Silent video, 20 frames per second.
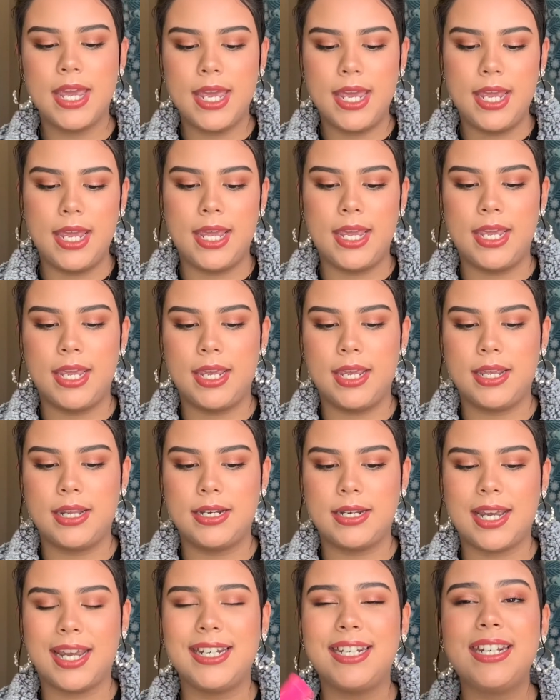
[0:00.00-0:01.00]
And
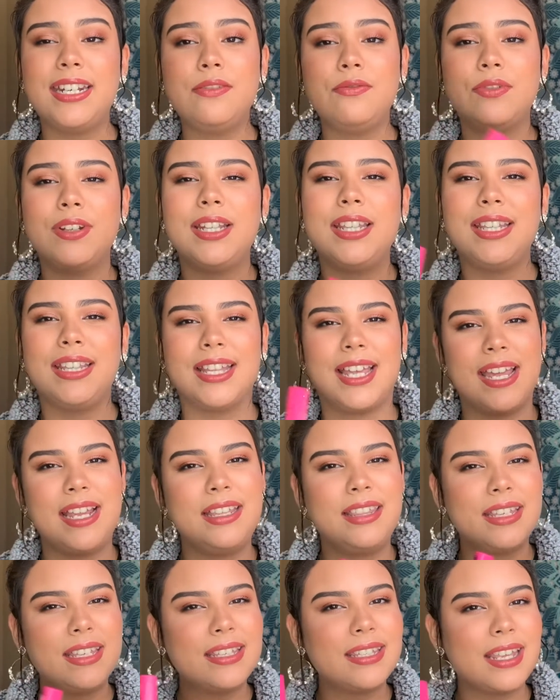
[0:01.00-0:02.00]
I didn't really like
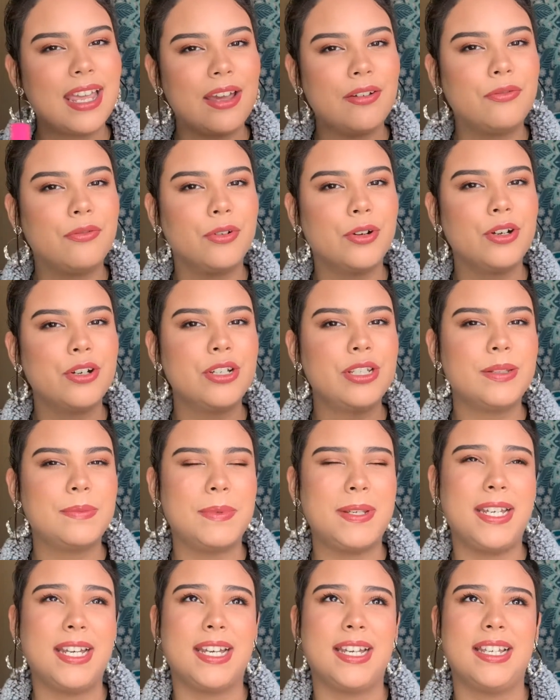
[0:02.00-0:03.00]
this at first,
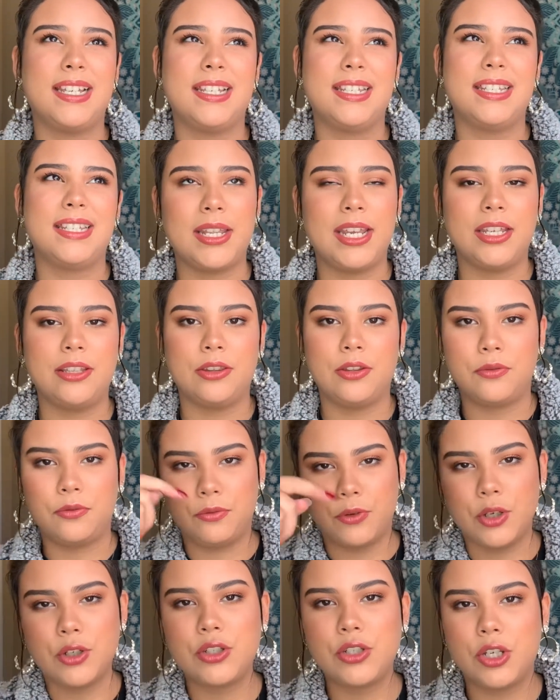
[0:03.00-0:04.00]
because like the
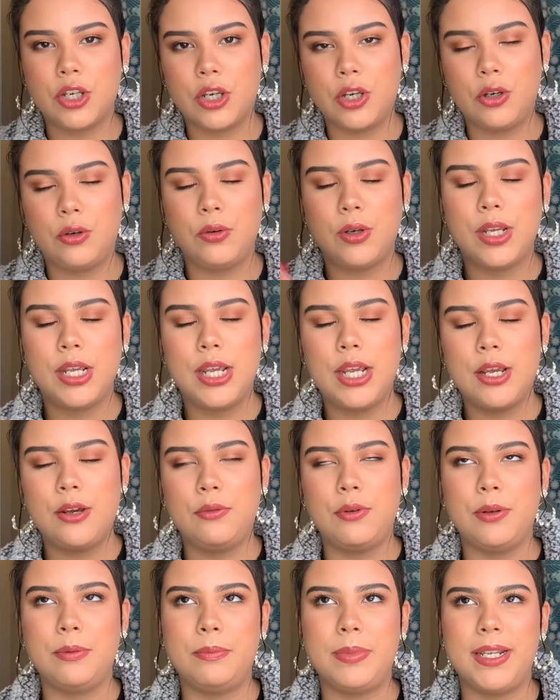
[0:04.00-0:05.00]
first coat
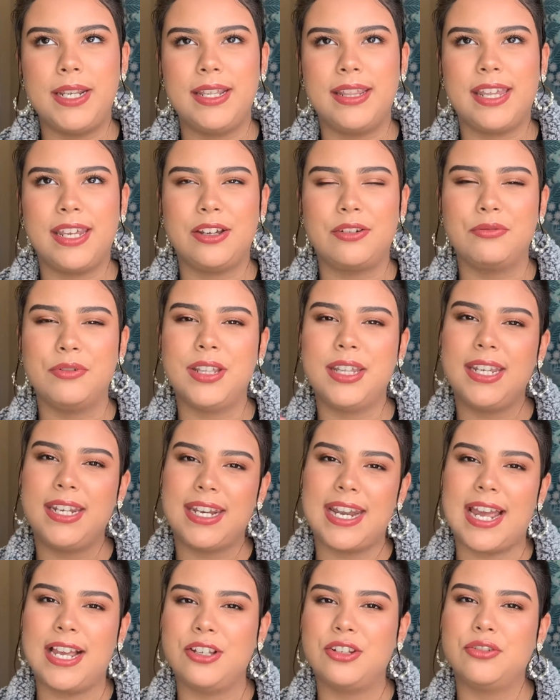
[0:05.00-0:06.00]
would be like a really
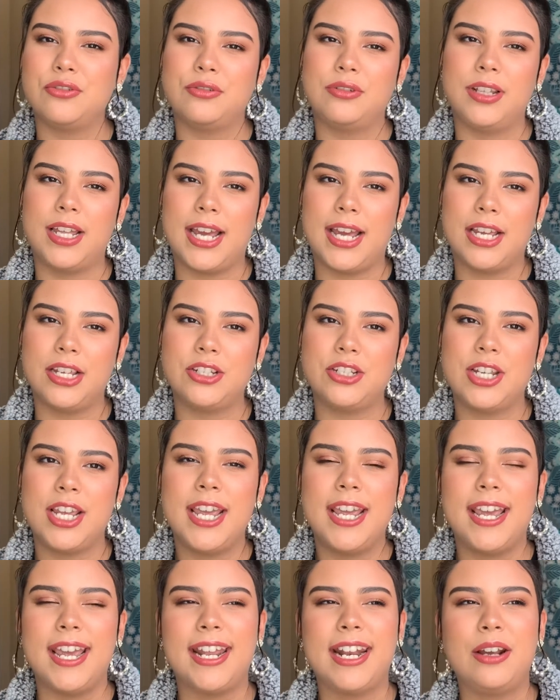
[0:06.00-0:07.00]
natural lash,
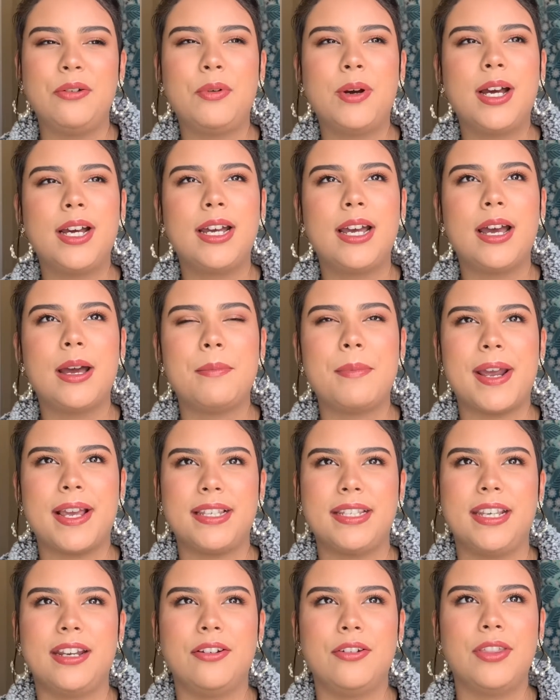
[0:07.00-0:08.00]
and I want a
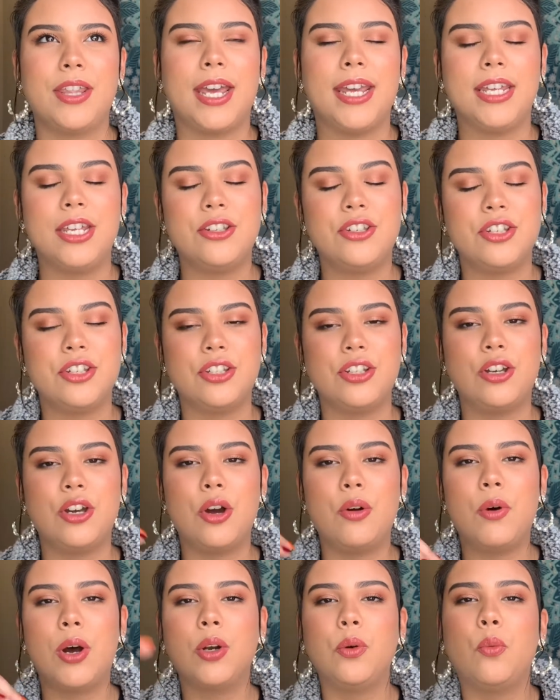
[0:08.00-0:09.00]
mascara that I can just
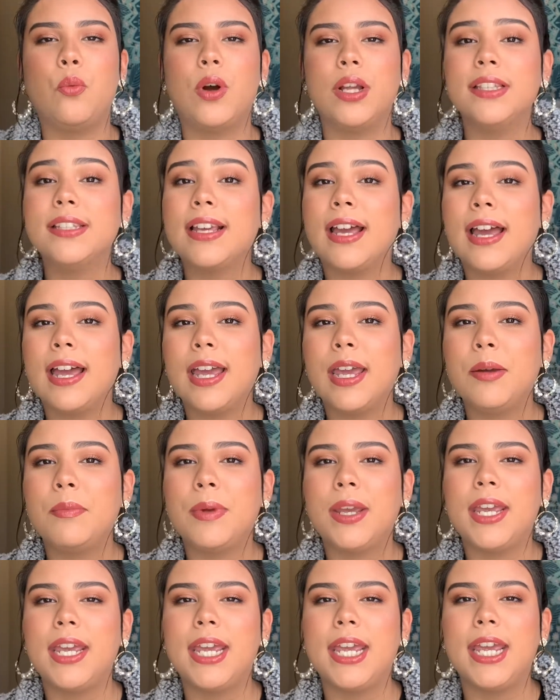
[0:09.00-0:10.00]
go on one time
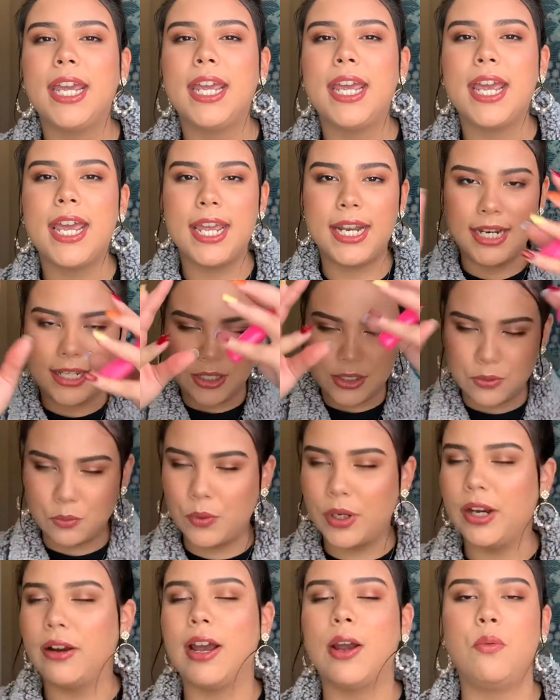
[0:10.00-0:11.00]
and it's
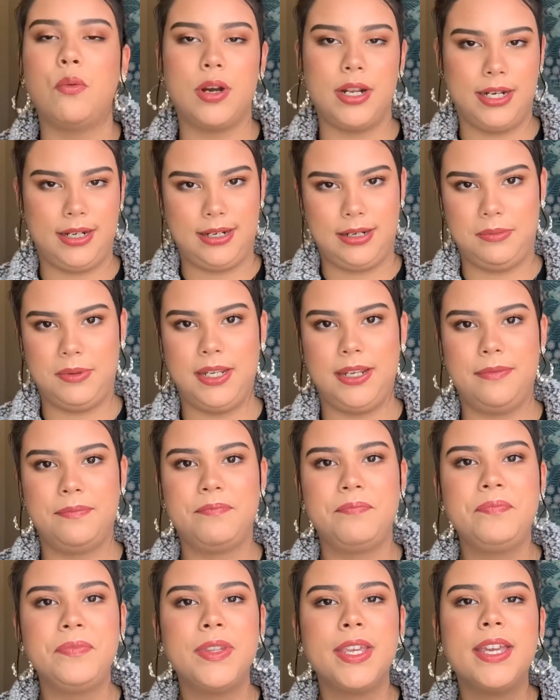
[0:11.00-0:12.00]
where I want it to be.
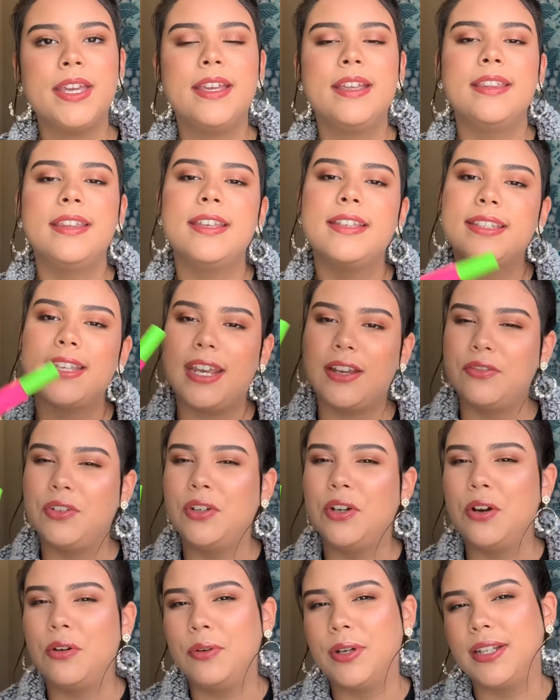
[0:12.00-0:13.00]
This I have to
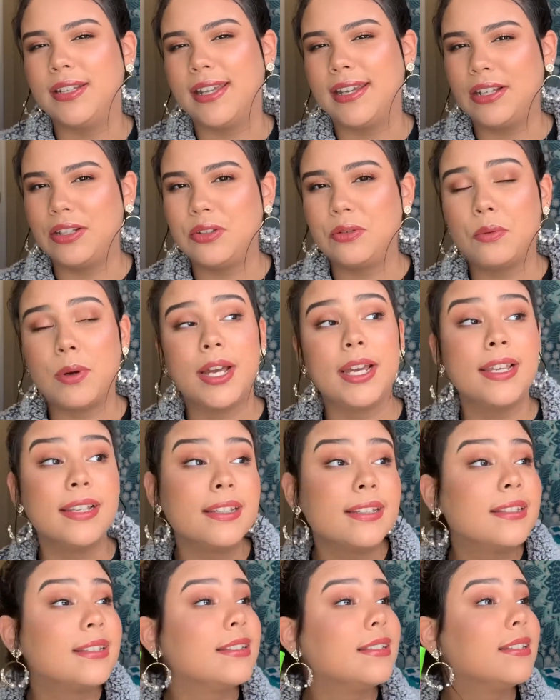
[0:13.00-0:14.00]
go in like
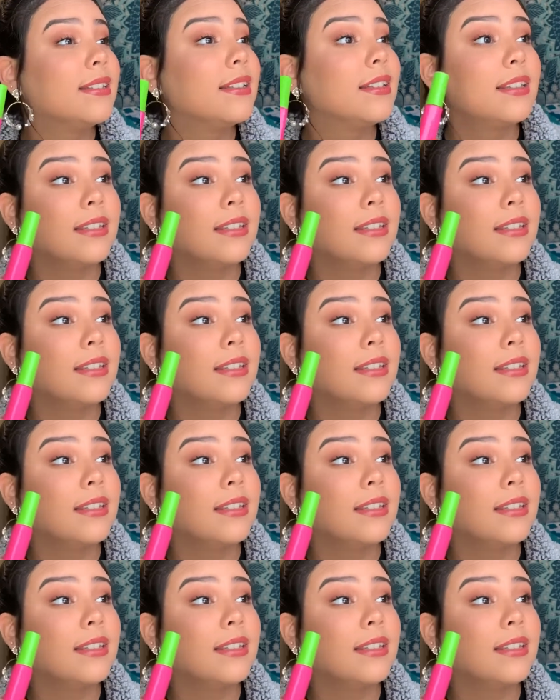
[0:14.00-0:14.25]
twice.